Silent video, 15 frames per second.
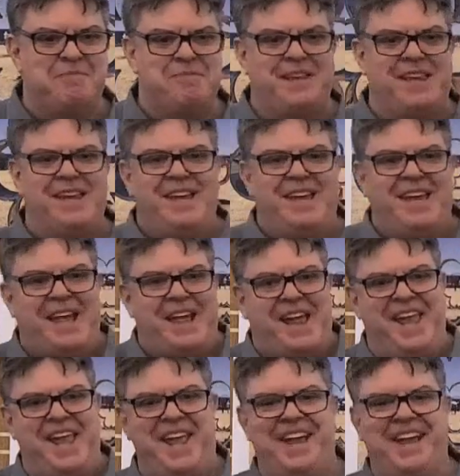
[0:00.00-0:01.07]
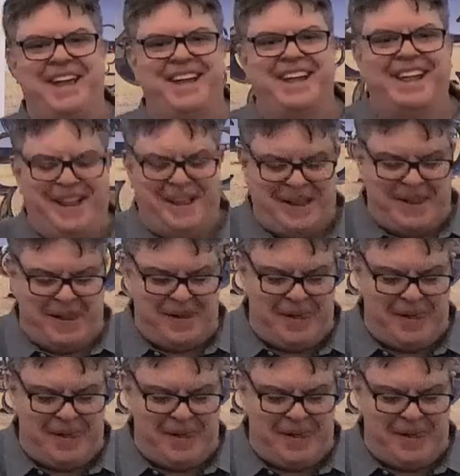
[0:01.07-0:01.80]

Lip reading: (no one is talking)